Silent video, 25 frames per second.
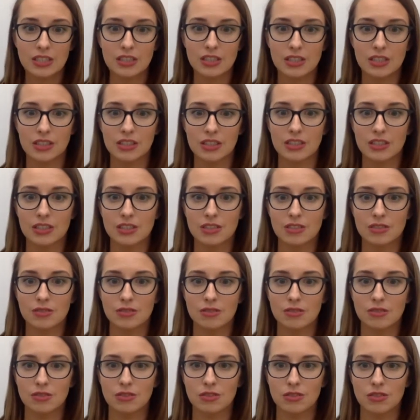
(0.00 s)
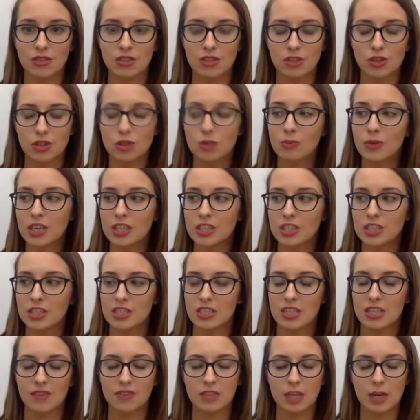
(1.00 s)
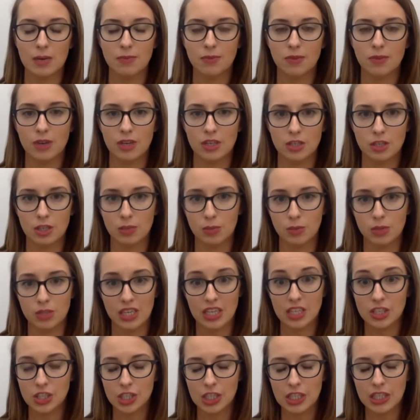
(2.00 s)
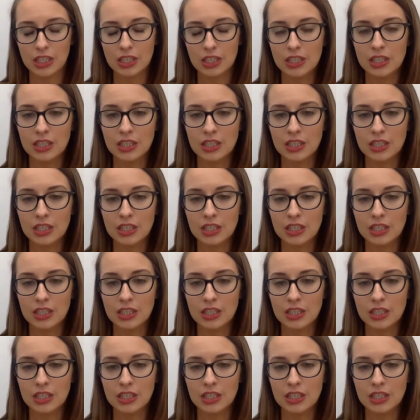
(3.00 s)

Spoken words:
It's too much is left up for interpretation.